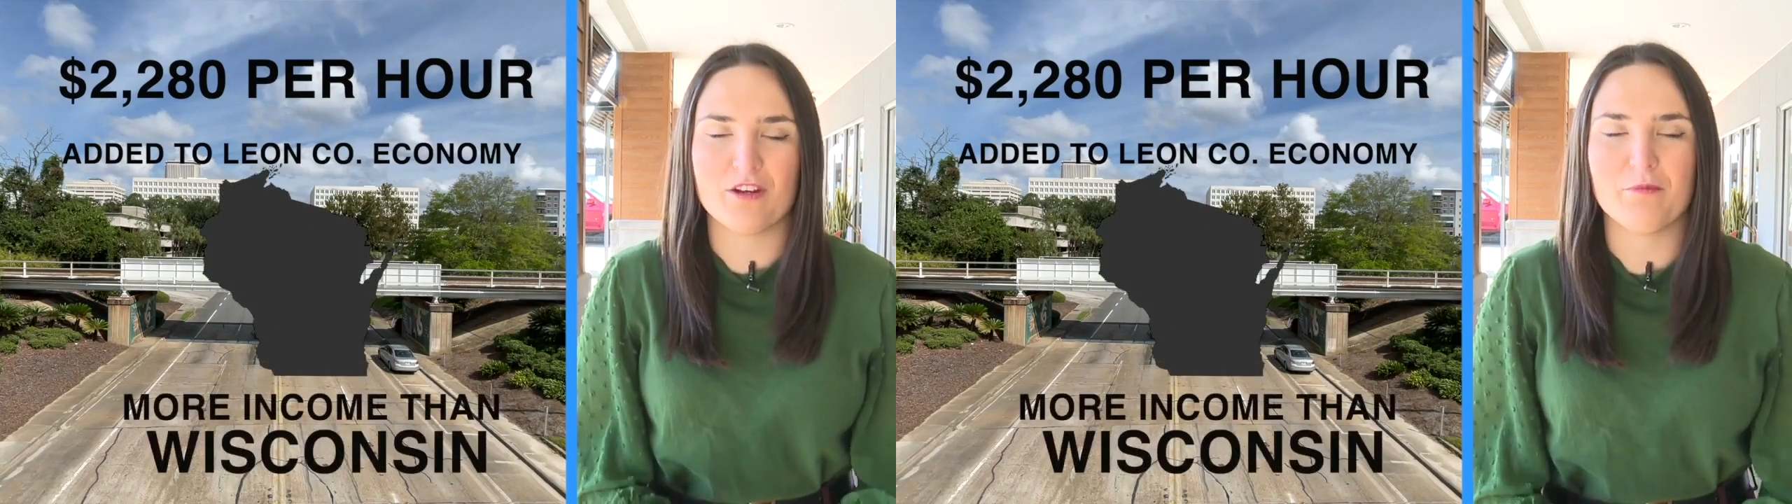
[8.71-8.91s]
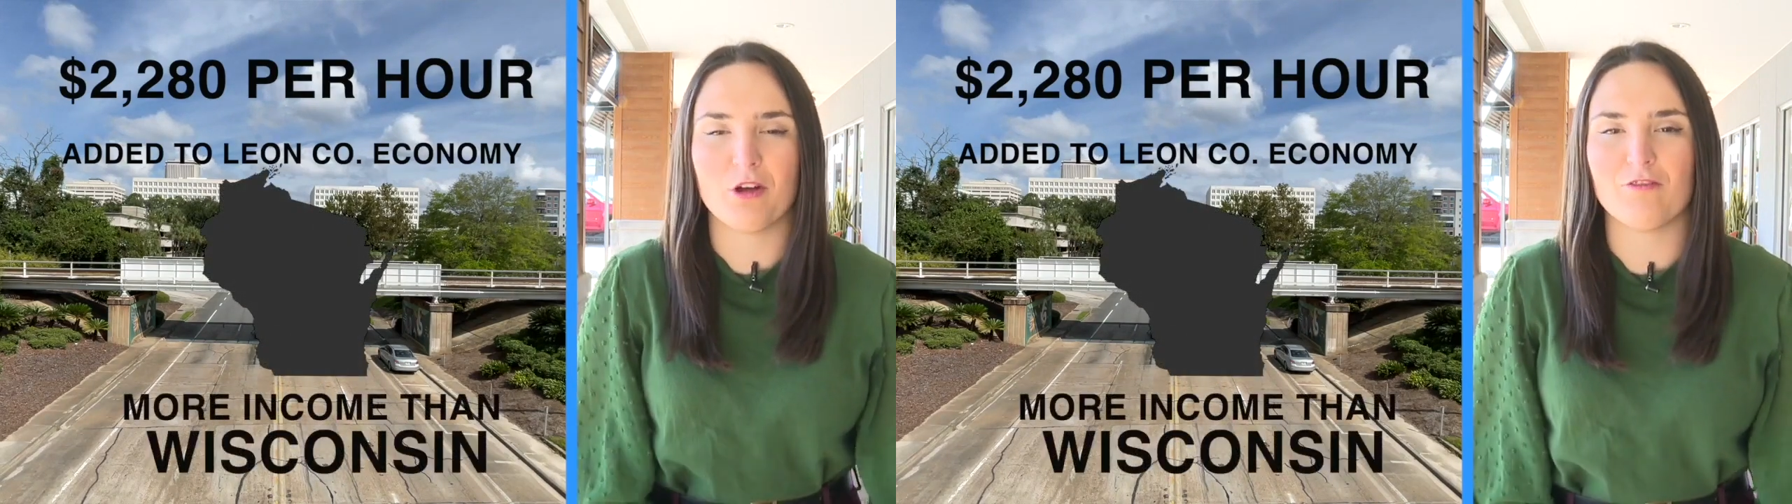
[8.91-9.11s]

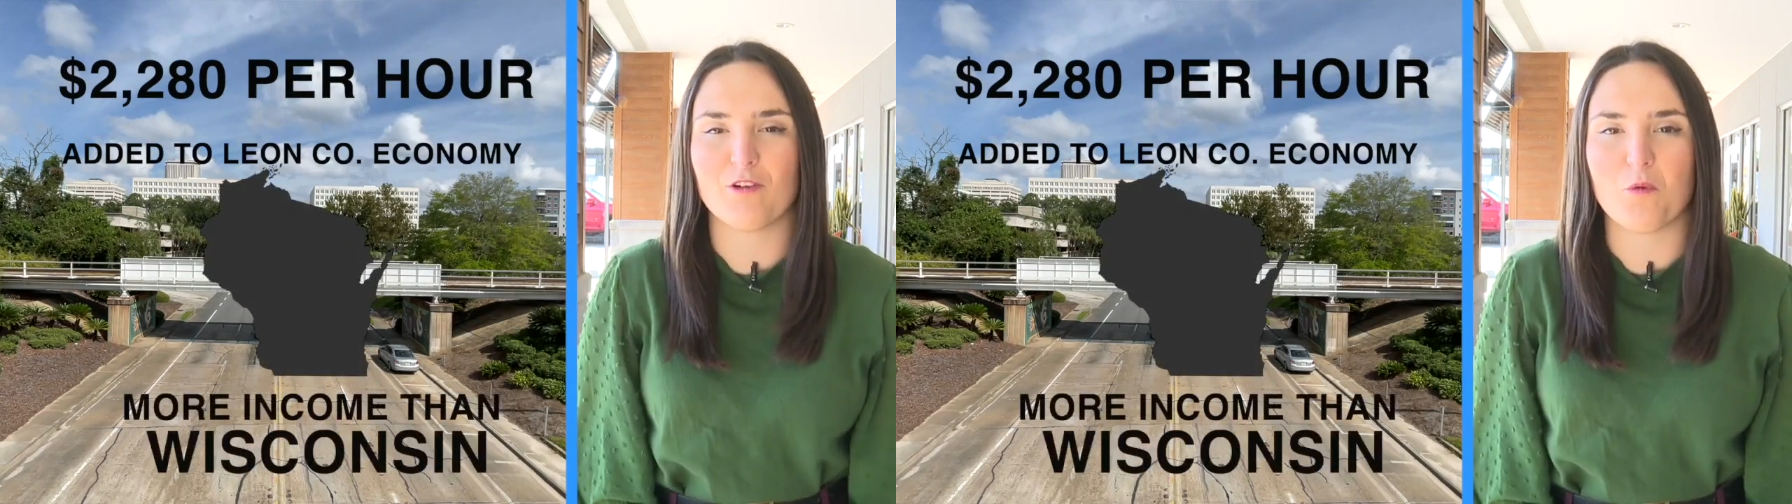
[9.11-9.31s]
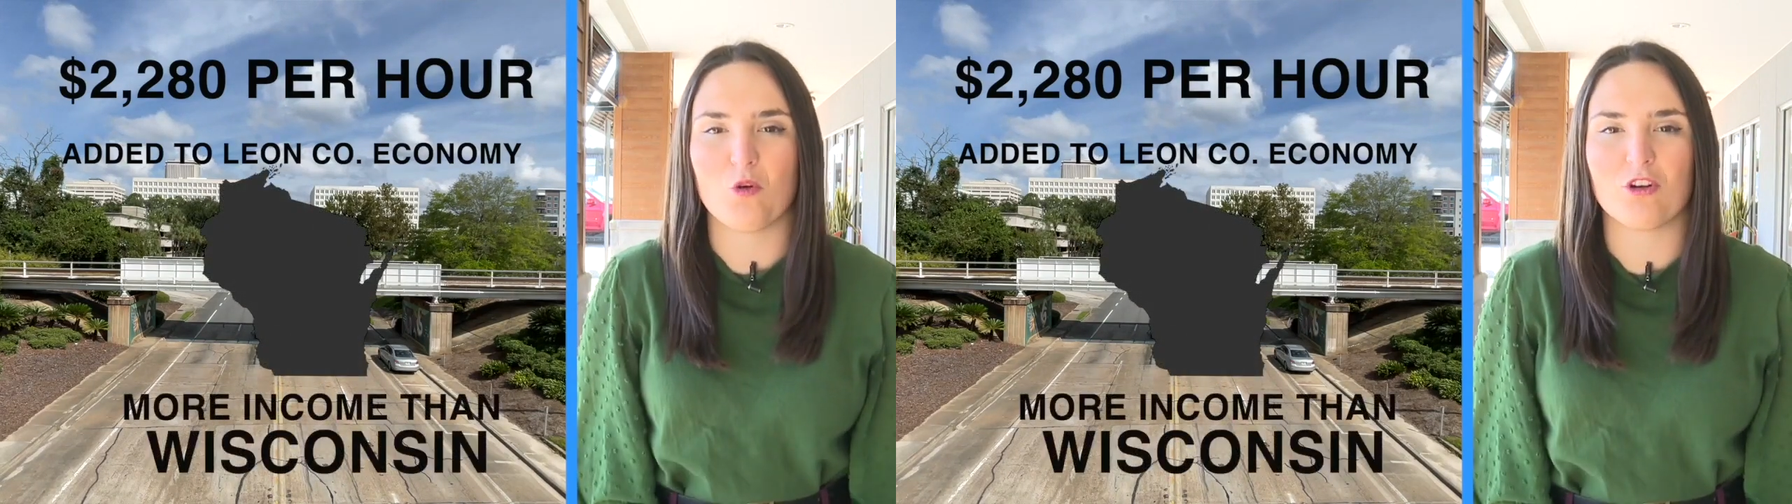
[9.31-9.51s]
neighborhood
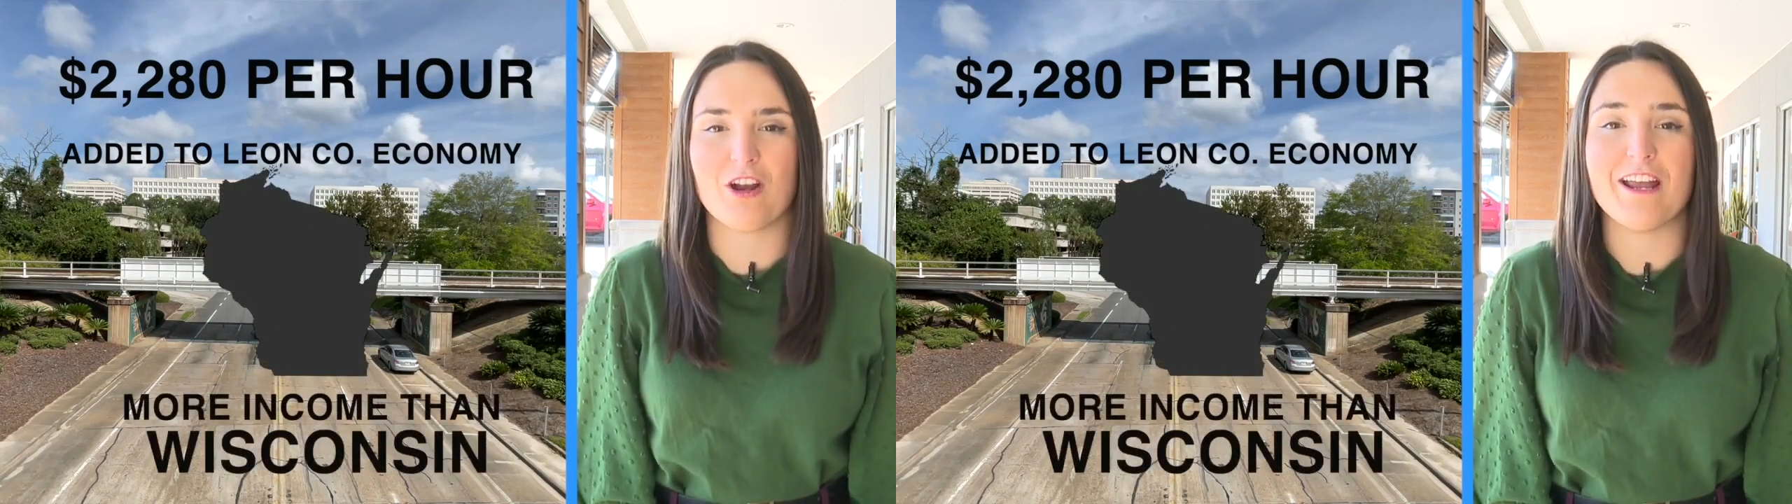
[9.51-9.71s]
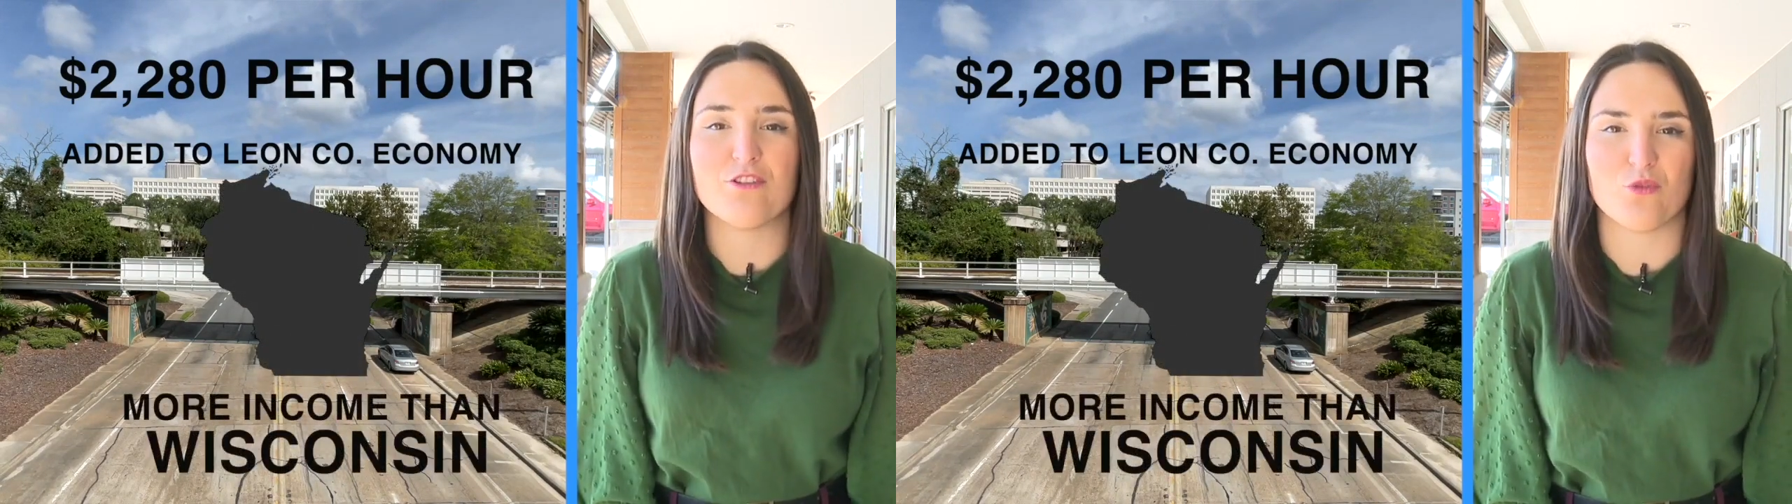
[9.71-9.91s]
reporter
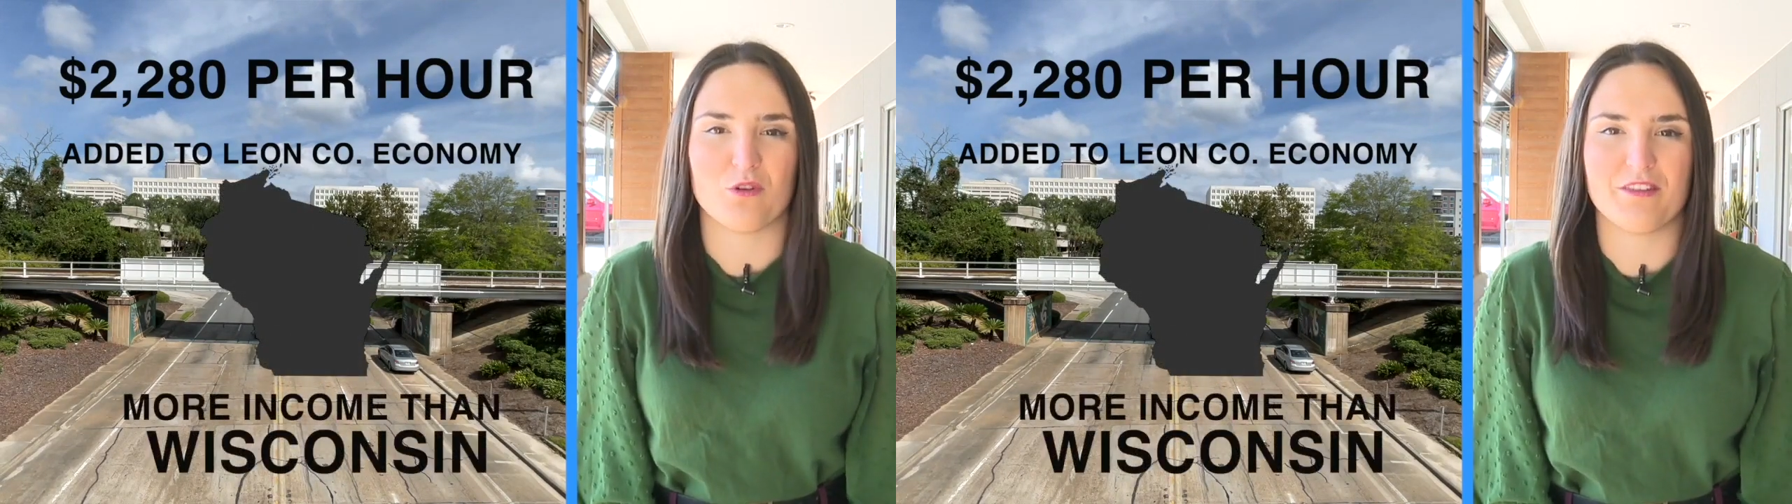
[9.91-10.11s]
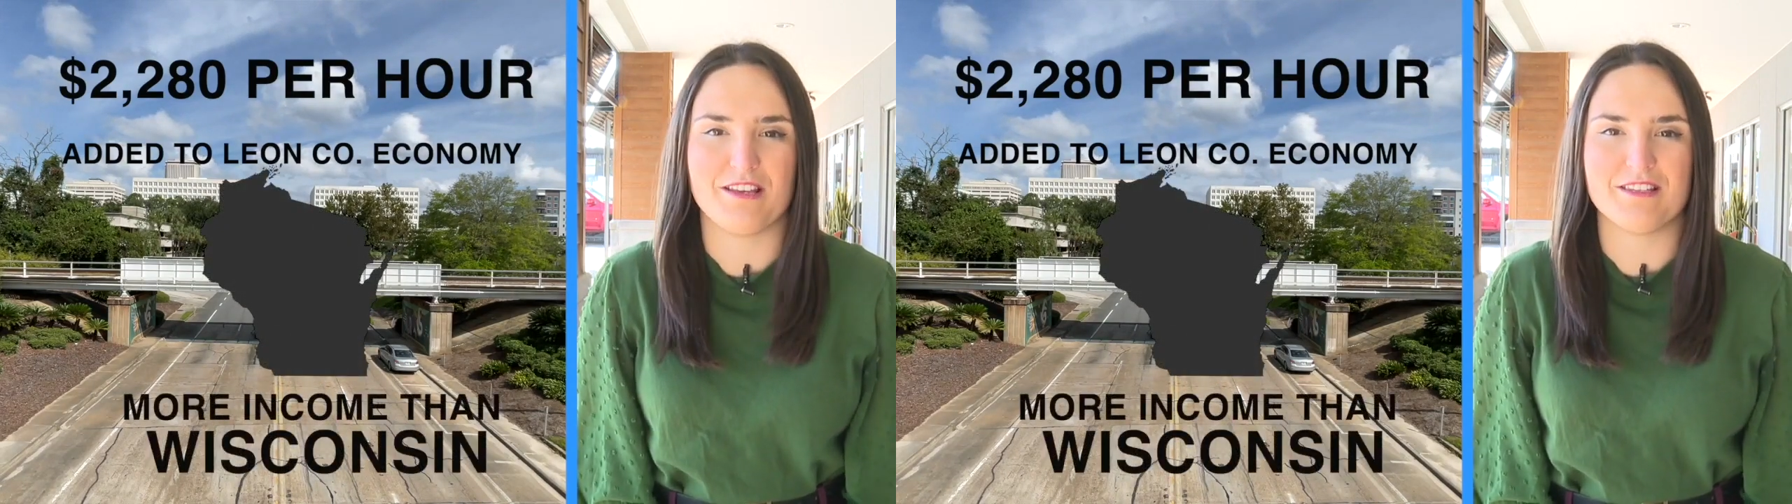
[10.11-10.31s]
in
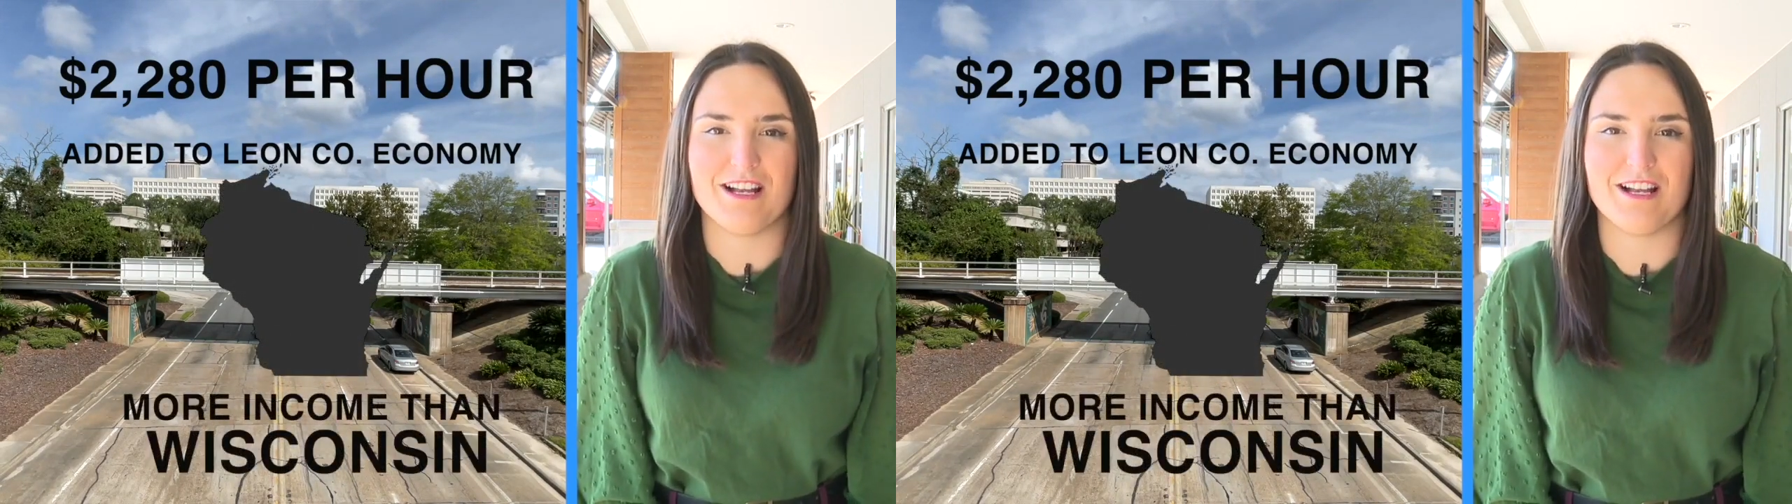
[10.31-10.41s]
Northeast